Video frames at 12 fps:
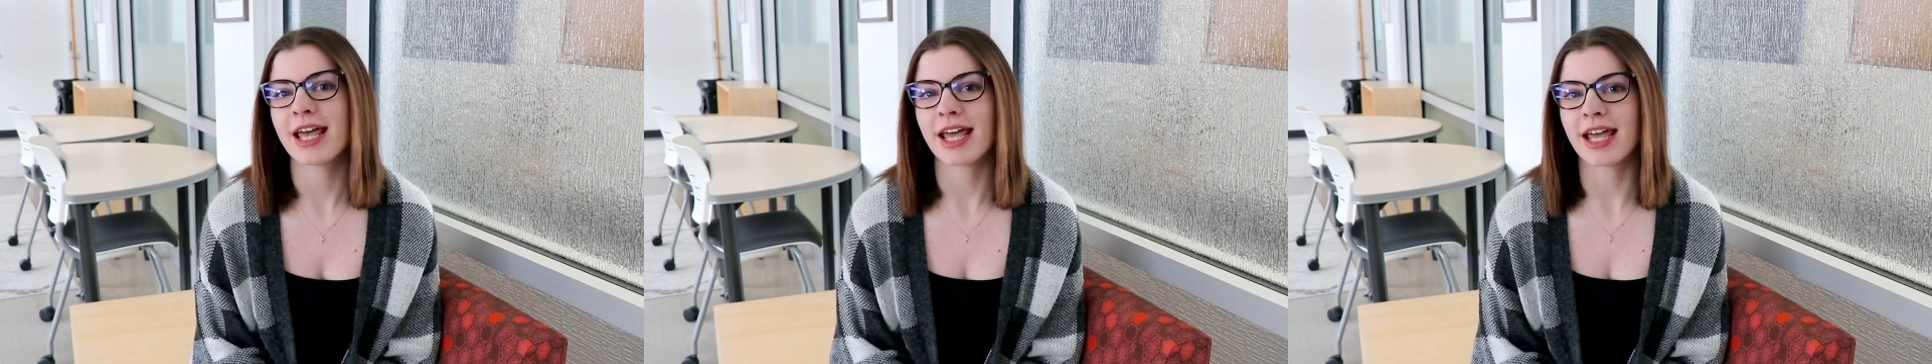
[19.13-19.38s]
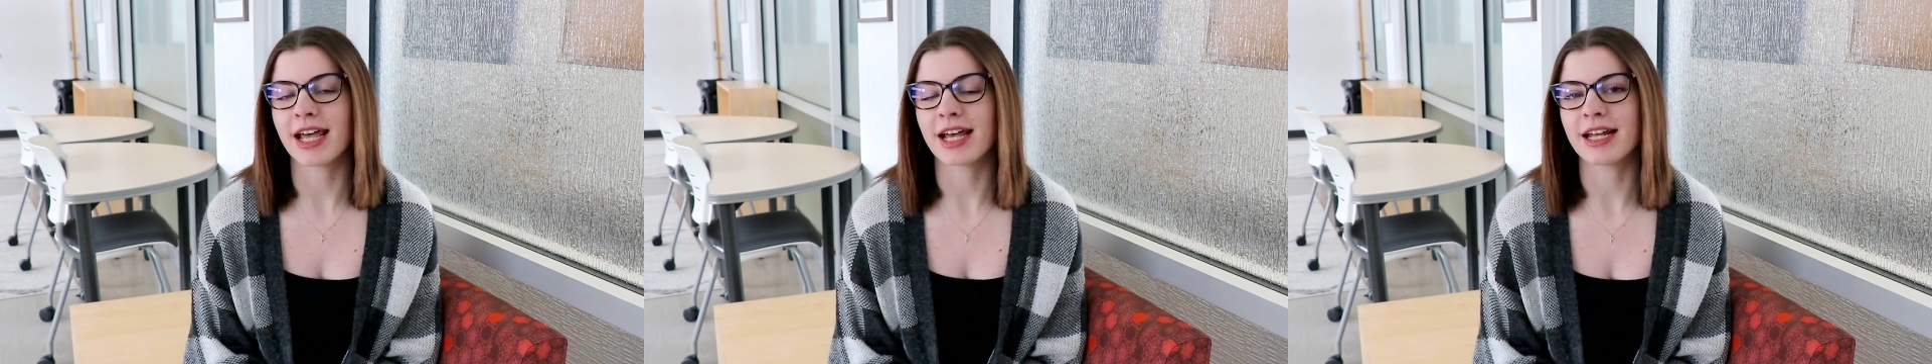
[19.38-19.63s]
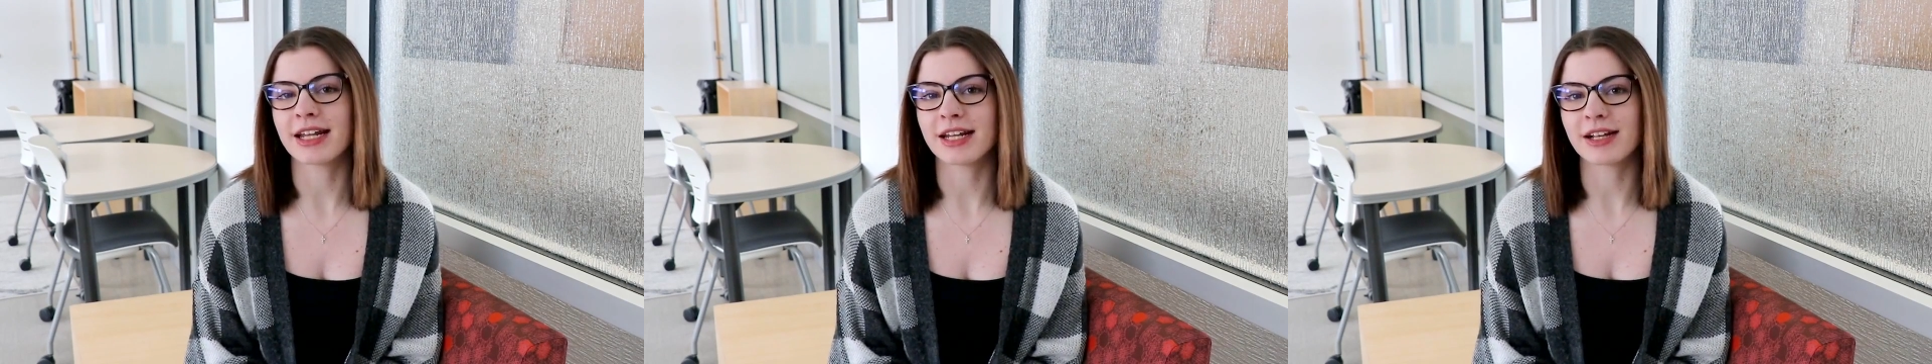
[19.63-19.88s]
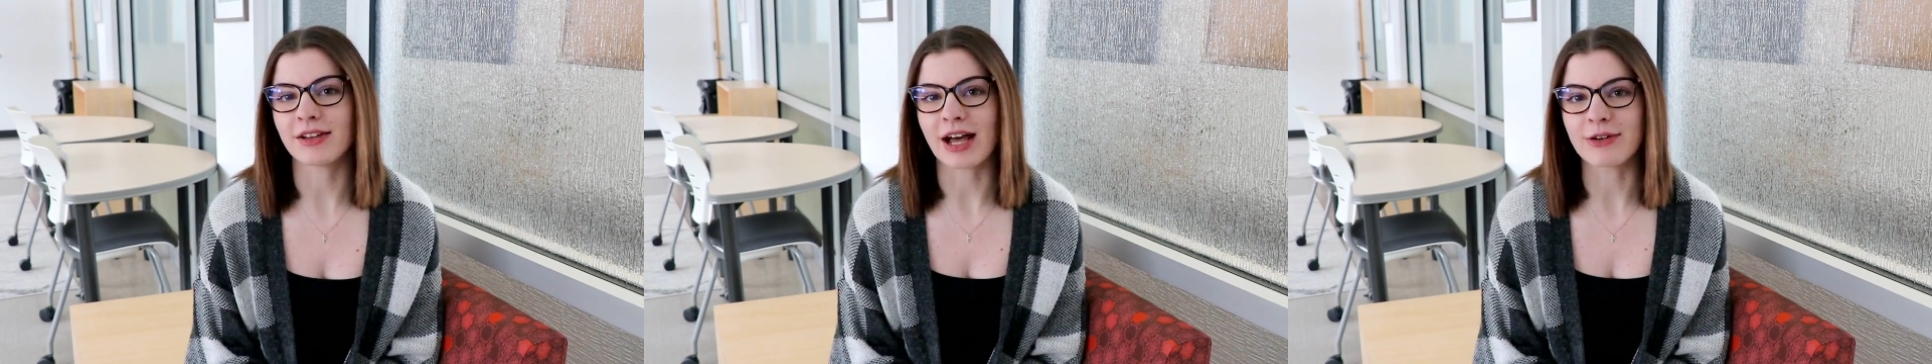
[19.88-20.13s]
and
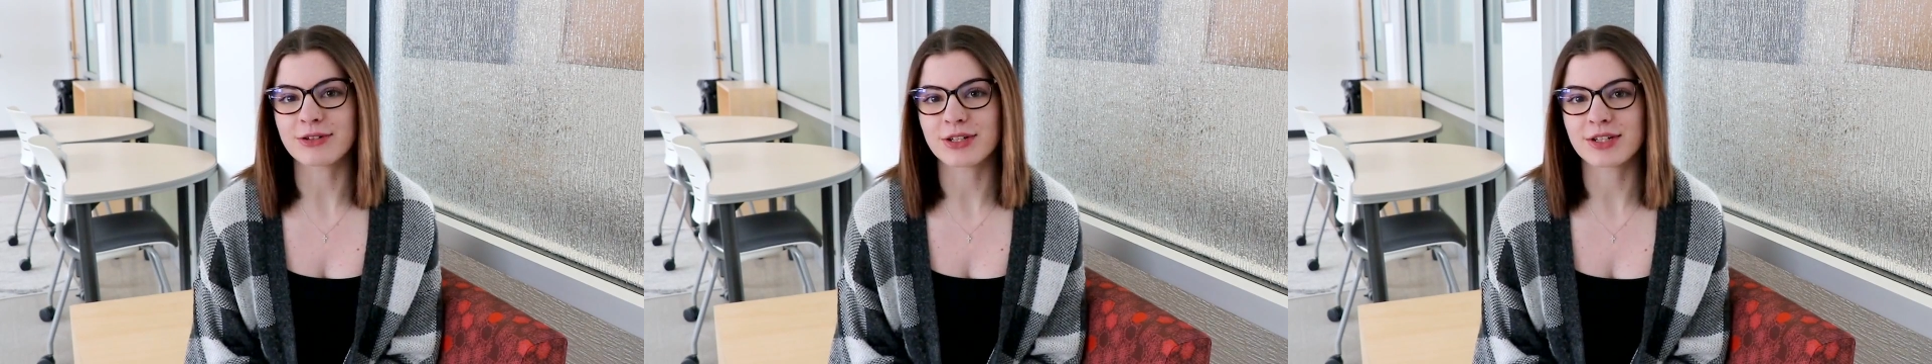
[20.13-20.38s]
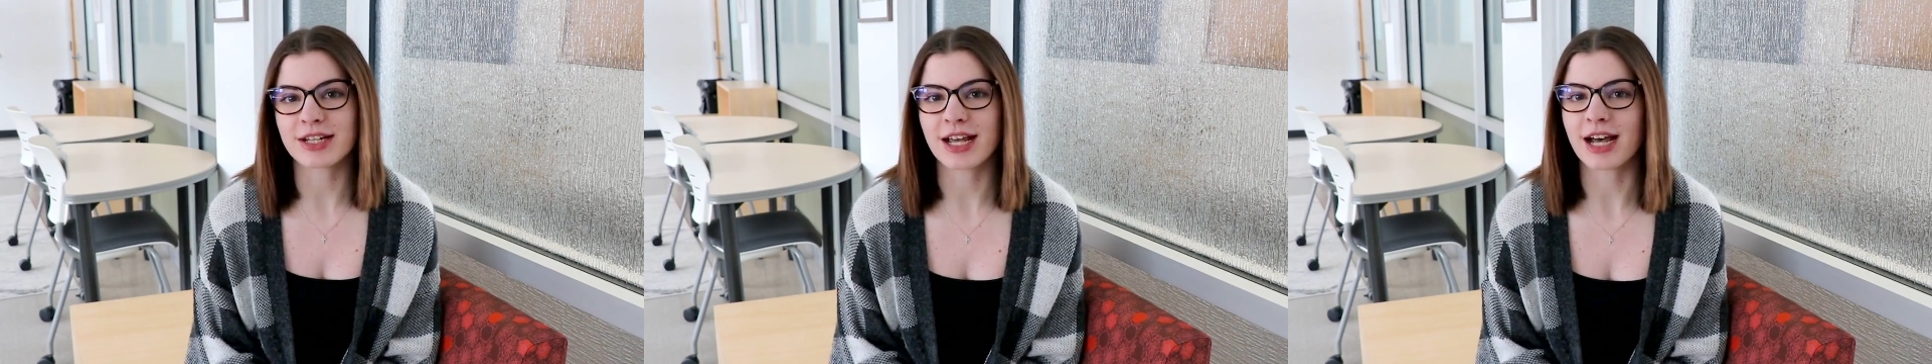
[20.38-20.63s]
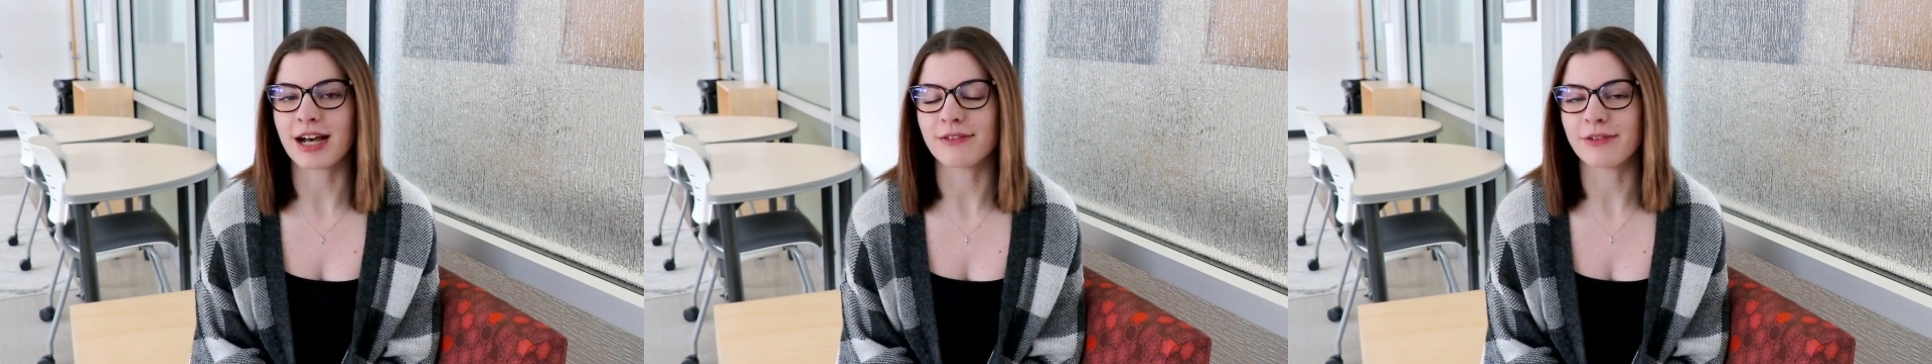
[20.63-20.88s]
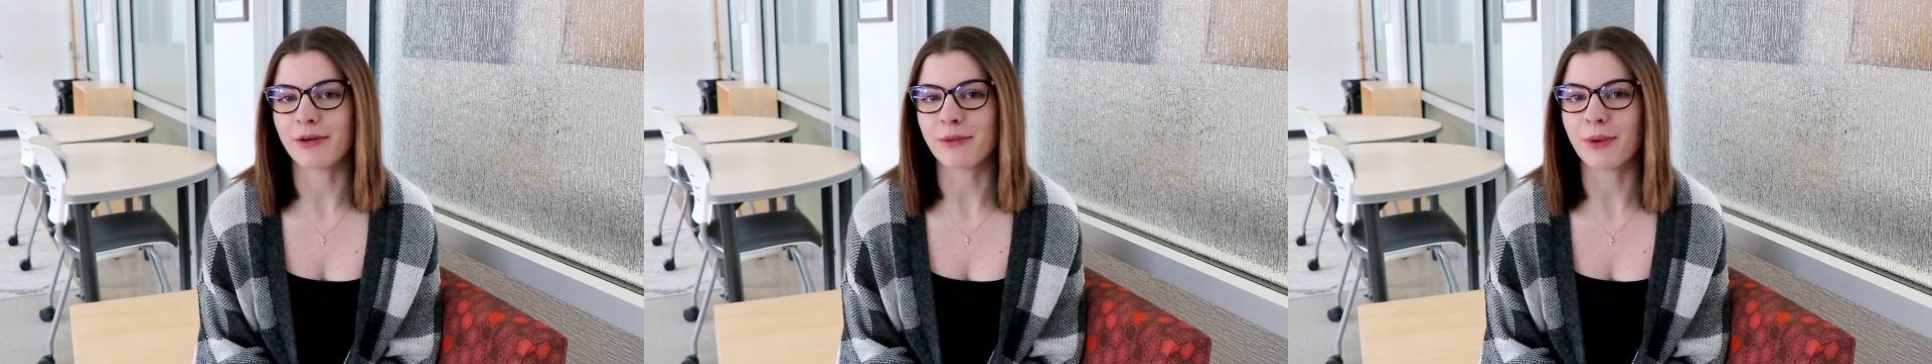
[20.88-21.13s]
it allows you to have
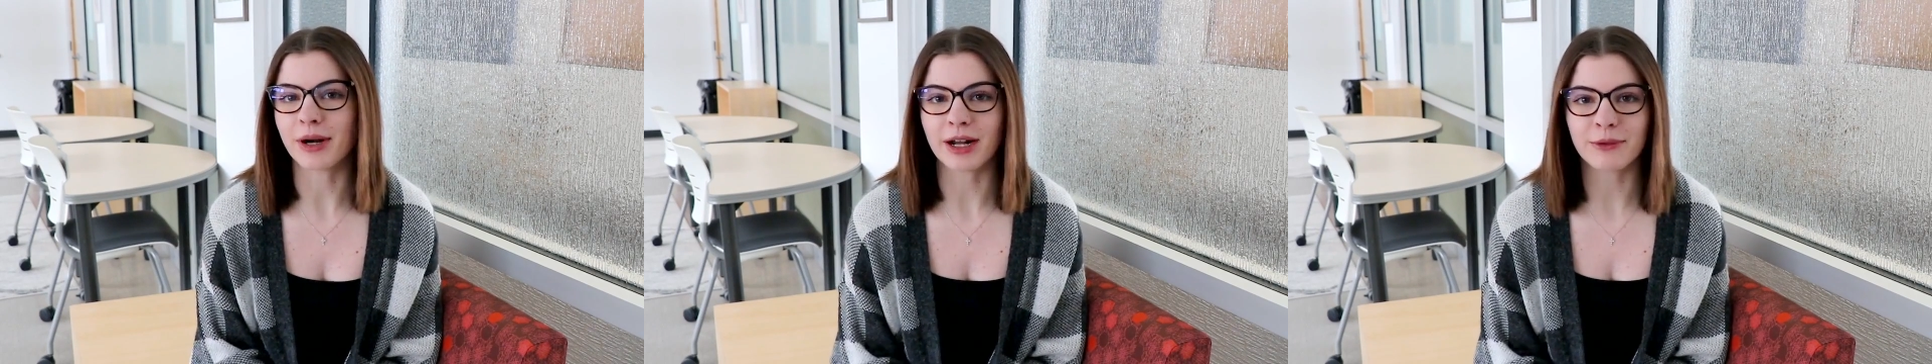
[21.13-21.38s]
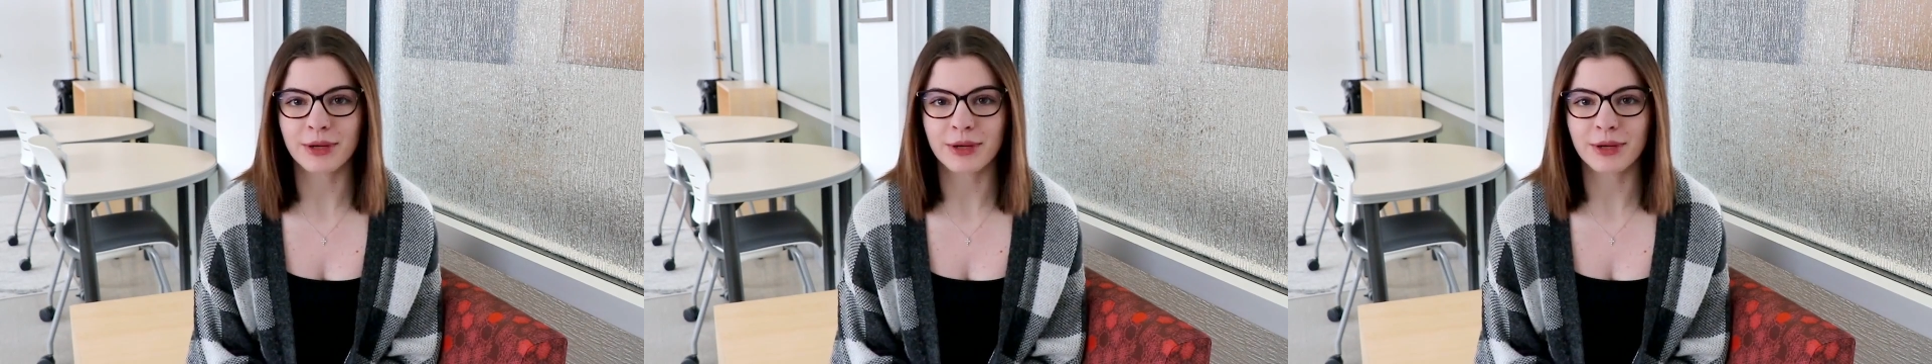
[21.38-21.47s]
one-on-one